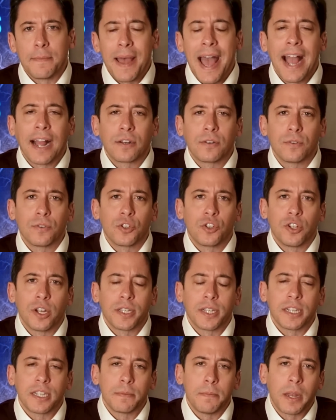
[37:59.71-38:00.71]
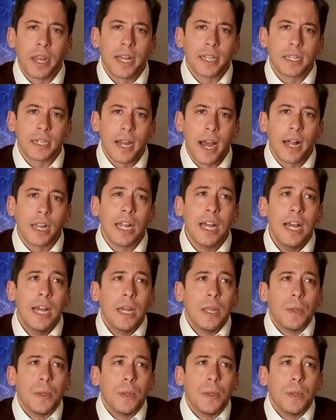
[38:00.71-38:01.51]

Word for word: some actors Jussie Smollett style.